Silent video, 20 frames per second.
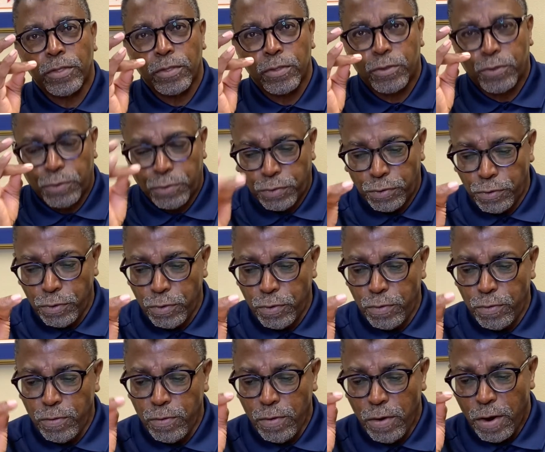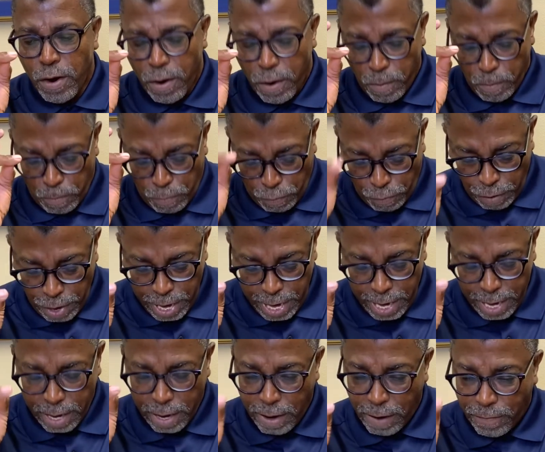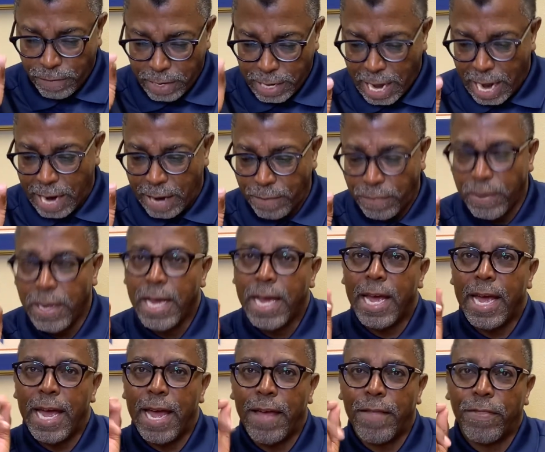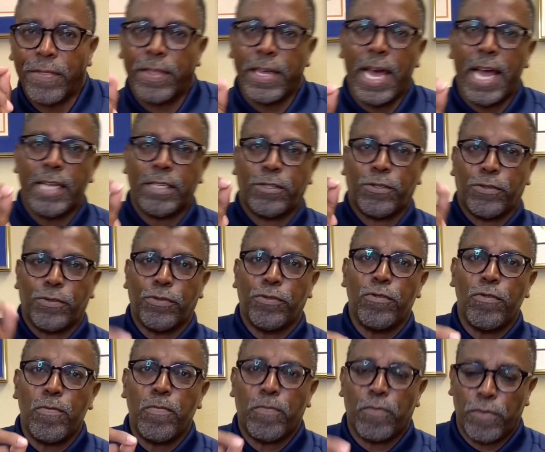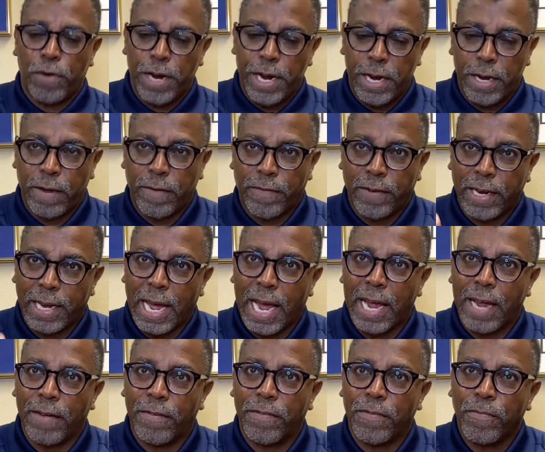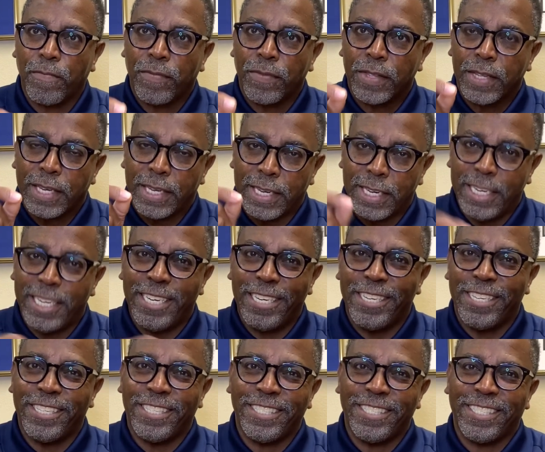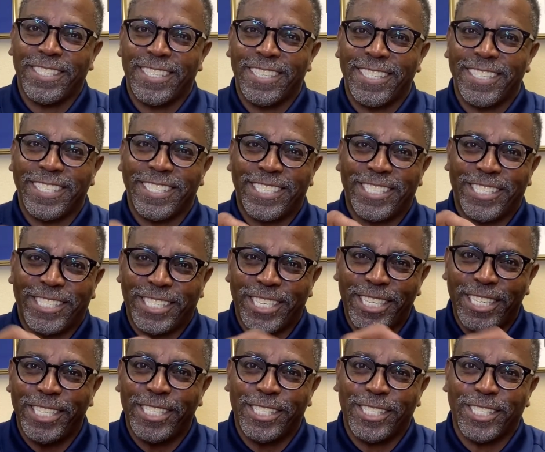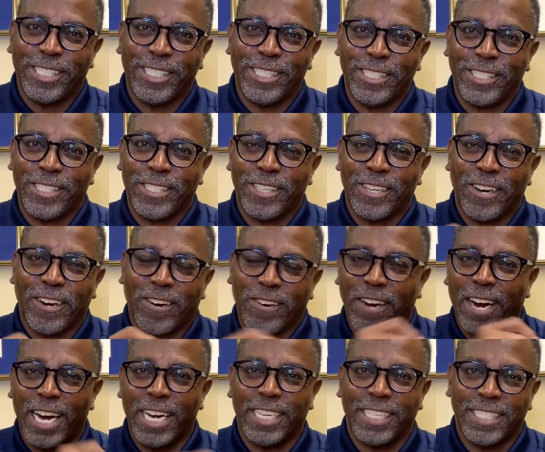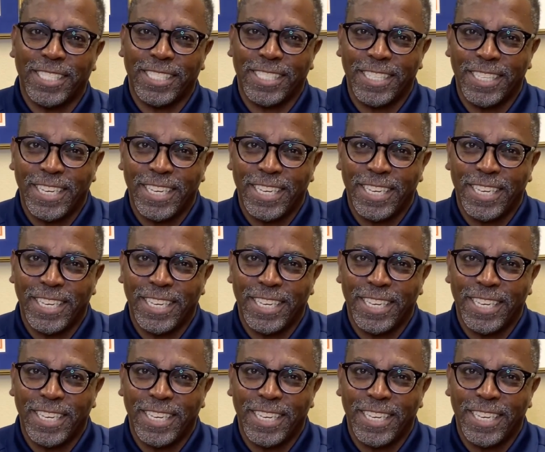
true bread of life. And that true bread of life is Jesus Christ.